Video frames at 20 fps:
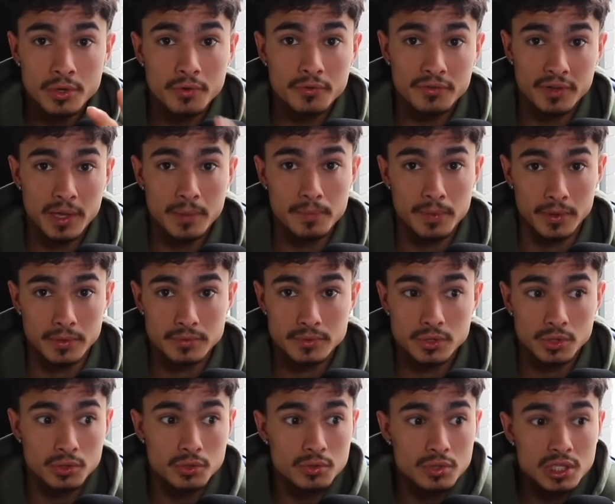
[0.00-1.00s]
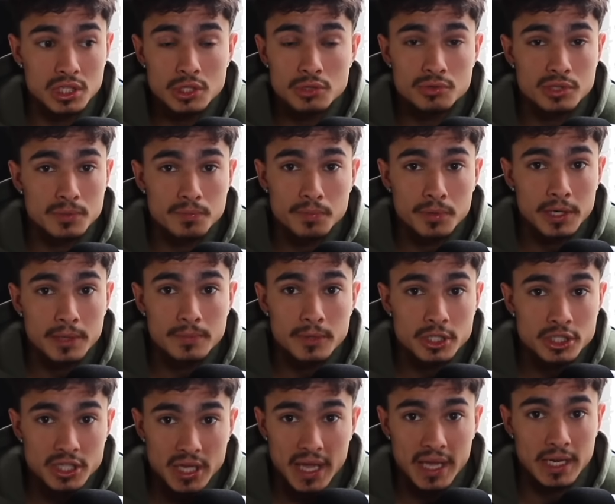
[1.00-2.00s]
no vapor, so you can use it pretty
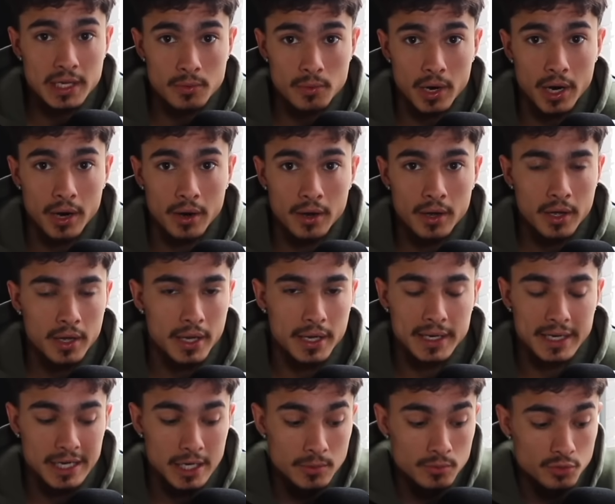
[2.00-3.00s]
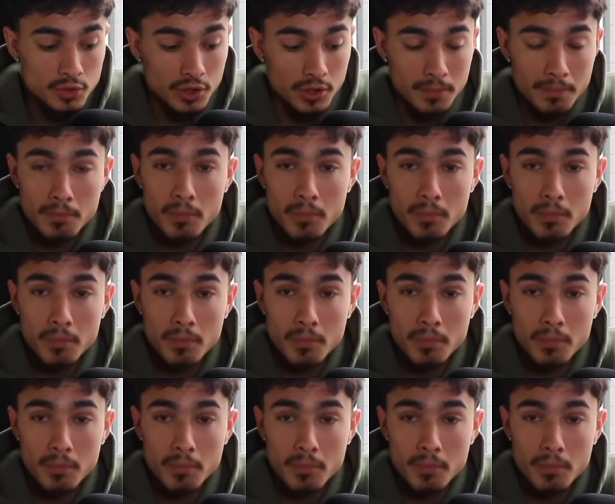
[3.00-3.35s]
much anywhere, and it comes with a